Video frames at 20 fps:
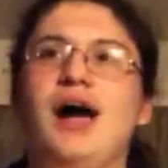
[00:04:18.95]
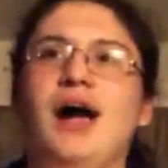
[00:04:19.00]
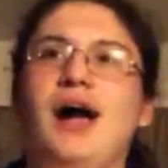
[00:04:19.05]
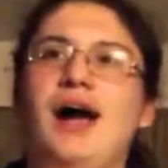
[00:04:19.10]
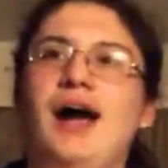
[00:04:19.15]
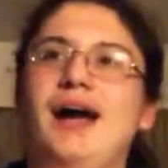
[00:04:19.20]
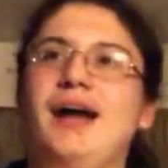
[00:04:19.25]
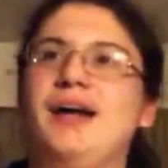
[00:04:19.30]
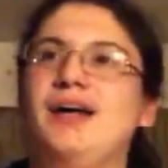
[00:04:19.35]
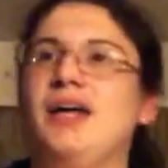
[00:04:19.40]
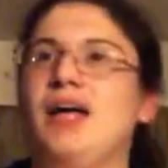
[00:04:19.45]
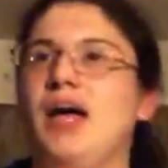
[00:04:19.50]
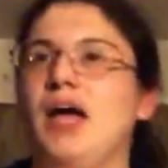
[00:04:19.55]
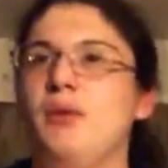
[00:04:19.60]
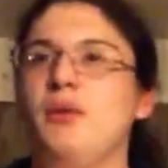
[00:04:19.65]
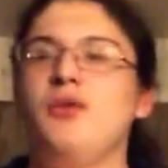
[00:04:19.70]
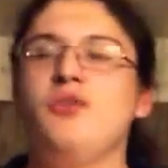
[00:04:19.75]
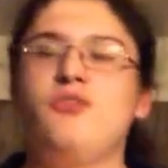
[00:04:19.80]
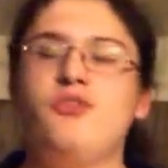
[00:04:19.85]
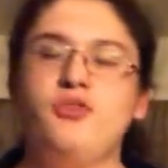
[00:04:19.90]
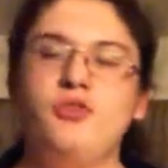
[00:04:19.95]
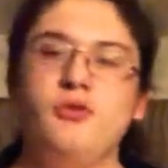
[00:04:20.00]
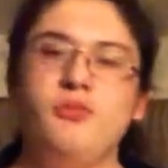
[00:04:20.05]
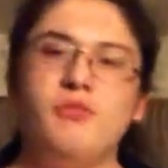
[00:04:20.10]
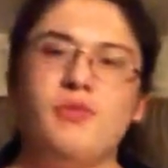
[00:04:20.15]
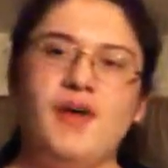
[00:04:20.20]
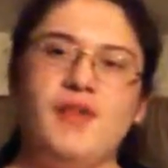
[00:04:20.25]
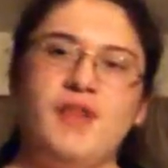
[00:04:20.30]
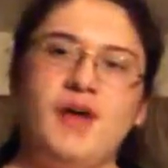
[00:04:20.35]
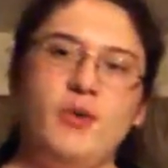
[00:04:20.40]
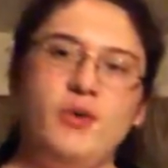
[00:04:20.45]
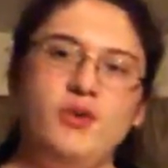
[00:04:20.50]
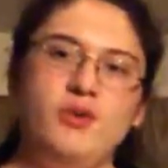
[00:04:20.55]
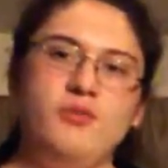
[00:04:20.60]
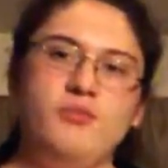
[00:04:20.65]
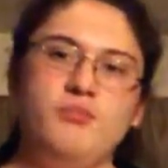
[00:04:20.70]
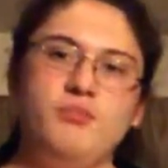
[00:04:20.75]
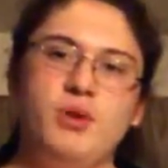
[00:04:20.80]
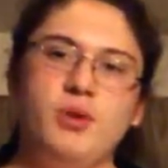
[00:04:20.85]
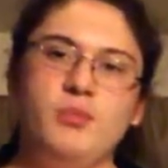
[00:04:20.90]
I would assume that would
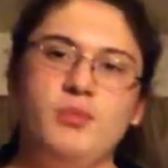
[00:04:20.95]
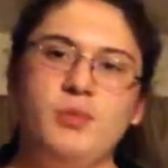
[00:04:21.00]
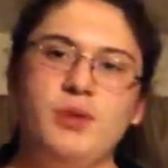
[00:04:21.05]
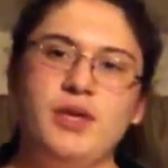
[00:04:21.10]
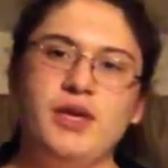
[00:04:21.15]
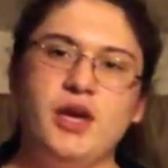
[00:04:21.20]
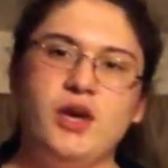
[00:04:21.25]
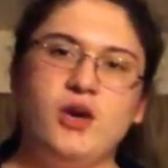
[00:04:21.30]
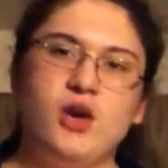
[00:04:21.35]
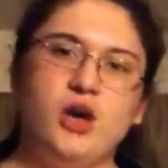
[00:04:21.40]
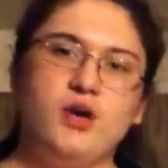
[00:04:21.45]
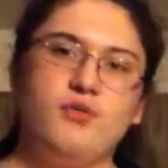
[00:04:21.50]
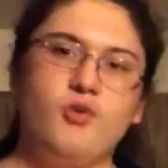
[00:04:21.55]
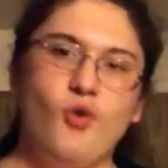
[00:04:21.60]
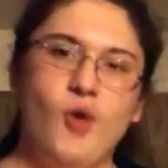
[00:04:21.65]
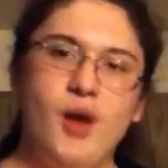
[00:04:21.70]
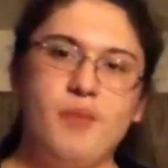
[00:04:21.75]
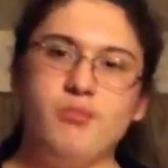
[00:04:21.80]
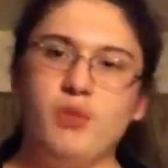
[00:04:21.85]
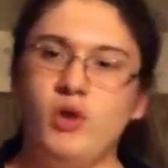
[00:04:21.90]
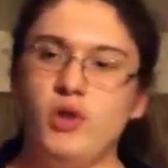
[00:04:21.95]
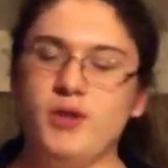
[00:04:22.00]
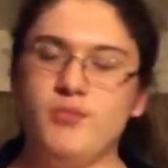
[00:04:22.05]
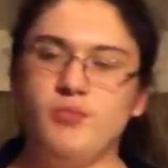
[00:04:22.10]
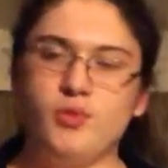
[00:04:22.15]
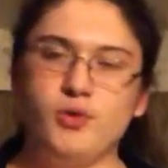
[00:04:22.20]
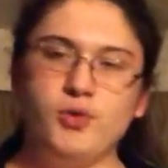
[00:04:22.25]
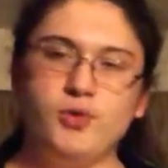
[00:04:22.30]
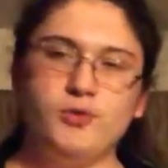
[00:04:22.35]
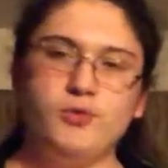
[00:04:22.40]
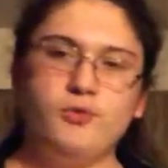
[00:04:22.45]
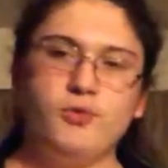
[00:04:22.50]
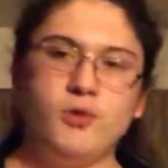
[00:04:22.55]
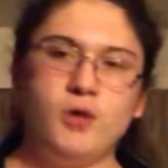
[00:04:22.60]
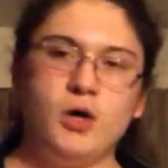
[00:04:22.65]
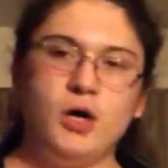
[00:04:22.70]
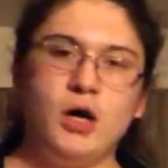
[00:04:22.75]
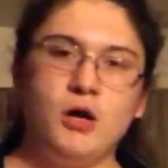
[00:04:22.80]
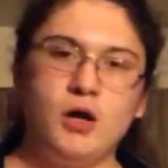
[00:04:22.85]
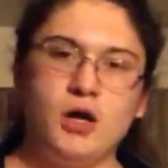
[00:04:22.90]
probably kick off around Bulletproof
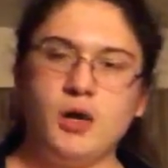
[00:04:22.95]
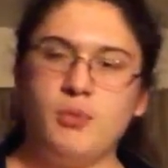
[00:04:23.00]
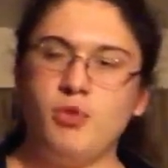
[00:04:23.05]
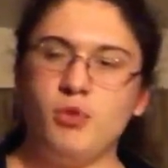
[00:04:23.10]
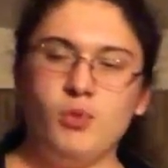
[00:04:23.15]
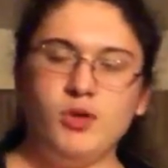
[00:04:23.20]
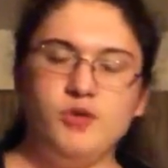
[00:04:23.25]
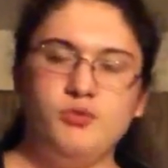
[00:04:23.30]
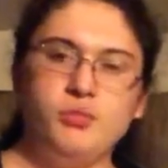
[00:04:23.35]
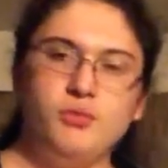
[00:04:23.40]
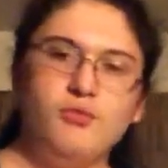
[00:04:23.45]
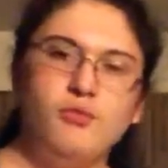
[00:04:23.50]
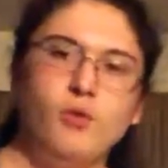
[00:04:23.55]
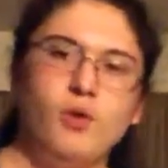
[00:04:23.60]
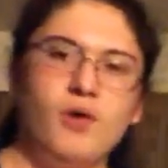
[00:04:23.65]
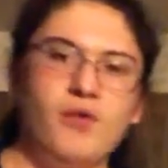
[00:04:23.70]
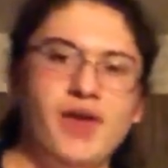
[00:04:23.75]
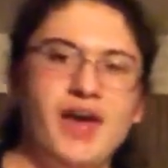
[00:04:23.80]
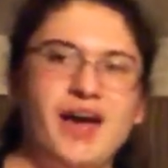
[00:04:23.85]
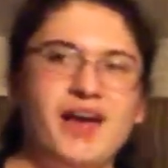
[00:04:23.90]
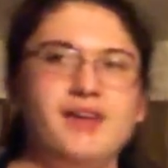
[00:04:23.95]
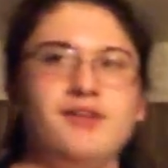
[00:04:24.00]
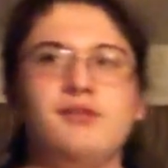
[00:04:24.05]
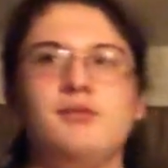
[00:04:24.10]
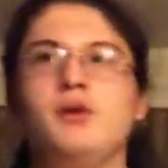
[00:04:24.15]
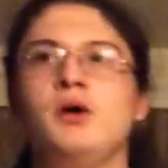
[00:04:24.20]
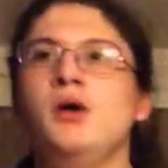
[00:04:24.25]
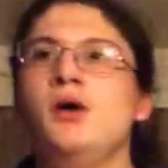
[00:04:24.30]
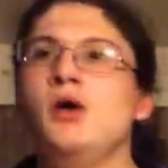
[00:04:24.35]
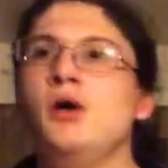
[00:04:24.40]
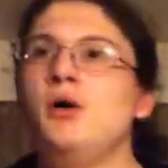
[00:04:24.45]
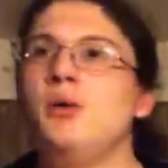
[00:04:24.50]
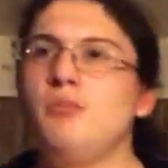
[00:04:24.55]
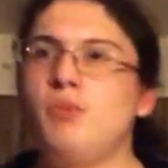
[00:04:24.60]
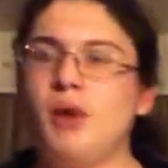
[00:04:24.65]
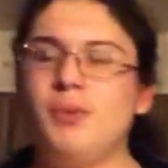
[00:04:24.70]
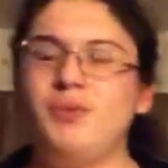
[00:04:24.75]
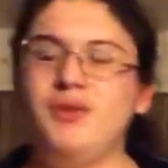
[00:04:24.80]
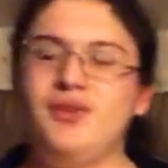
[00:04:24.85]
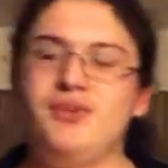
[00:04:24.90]
or a couple of weeks before that, and
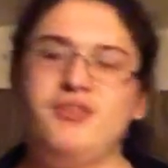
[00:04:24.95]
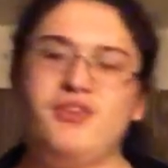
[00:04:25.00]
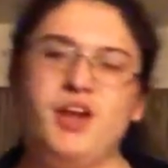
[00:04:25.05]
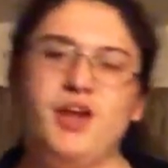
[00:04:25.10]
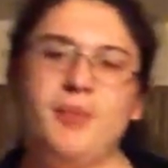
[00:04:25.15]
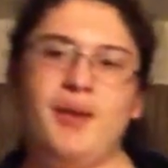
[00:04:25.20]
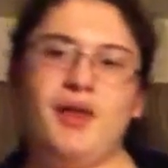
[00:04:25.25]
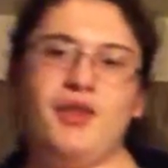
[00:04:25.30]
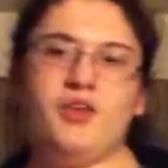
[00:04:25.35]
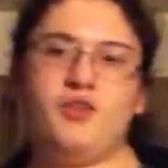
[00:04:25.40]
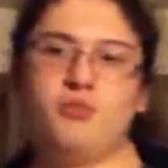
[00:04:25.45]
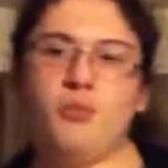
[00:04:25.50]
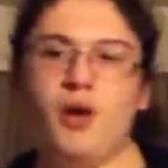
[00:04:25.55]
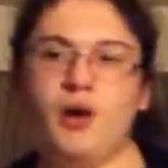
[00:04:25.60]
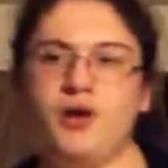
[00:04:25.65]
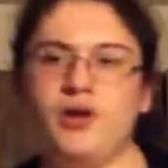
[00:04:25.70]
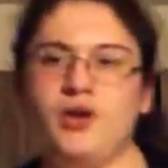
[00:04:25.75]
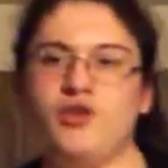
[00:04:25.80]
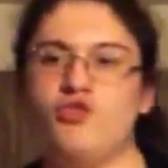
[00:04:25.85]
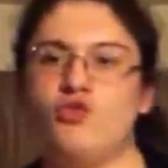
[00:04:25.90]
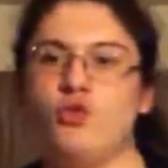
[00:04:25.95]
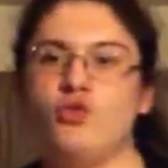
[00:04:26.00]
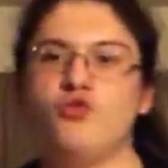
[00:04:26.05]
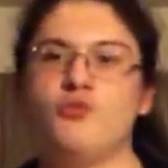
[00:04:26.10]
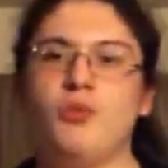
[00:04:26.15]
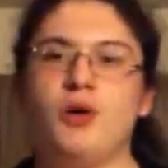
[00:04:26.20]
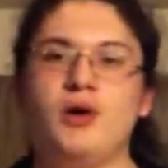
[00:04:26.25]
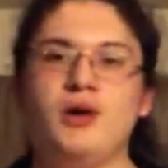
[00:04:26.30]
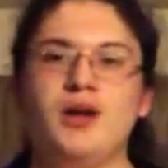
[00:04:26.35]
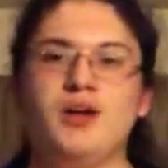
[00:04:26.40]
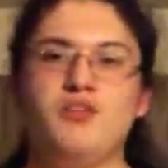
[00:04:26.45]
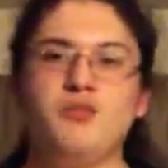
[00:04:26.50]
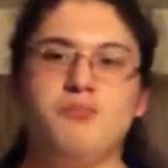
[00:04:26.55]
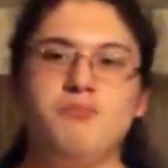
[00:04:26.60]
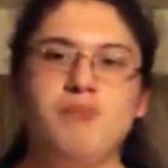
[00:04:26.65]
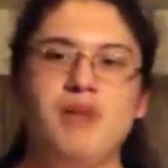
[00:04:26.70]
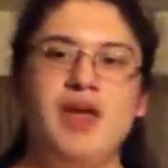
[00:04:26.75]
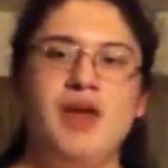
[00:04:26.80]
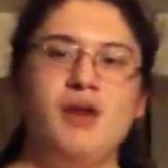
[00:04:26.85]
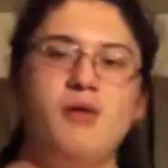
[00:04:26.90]
probably set up Alex Martin and George Martin as a
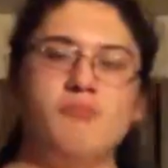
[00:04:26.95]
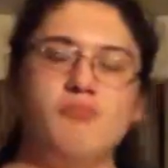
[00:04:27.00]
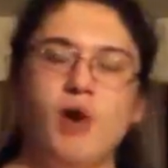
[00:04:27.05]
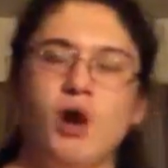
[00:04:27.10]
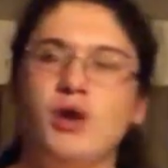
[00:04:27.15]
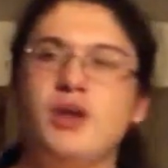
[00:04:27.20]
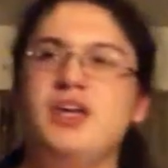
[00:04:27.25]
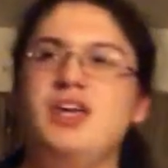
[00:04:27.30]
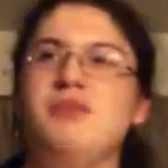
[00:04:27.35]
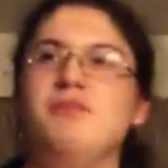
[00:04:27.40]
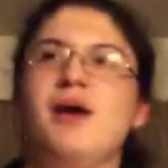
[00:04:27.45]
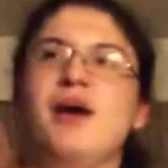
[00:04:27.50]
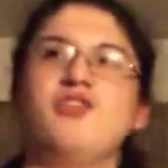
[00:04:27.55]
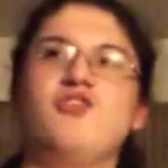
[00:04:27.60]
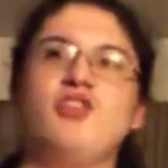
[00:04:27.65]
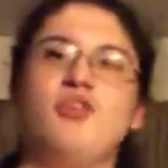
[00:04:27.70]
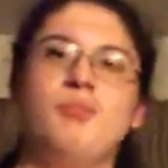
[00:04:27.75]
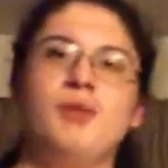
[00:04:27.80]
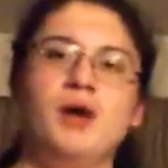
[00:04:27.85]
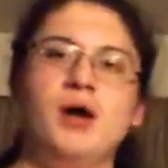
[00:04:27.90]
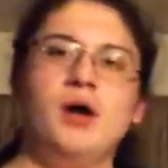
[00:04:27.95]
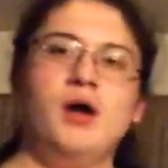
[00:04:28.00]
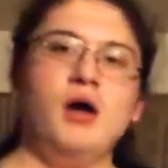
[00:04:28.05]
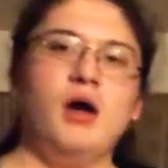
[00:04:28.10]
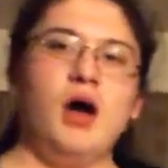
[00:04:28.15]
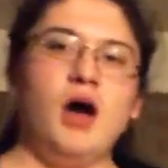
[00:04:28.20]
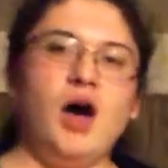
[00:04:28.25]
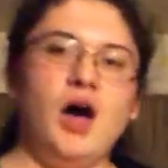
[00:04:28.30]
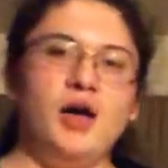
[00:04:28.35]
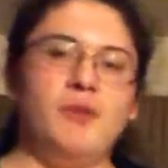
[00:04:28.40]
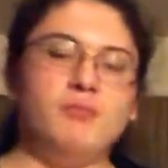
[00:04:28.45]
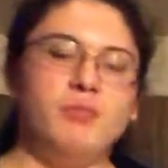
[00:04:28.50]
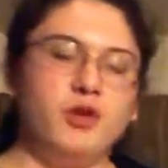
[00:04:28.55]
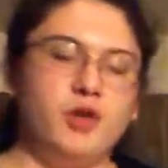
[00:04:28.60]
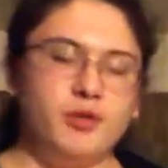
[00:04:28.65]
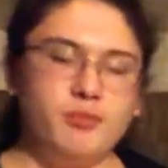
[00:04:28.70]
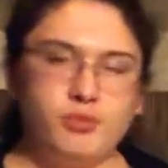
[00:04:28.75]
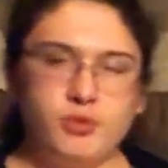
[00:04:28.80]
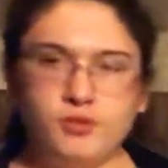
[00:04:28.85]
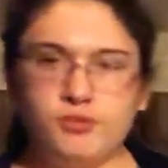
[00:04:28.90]
marquee matchup on
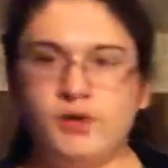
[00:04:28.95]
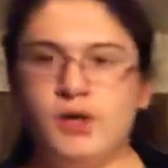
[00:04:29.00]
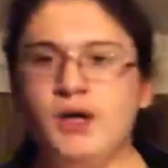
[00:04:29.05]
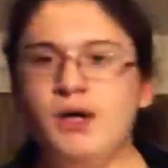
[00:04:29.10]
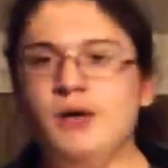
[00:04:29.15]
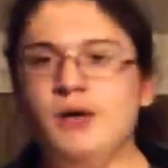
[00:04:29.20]
Bulletproof.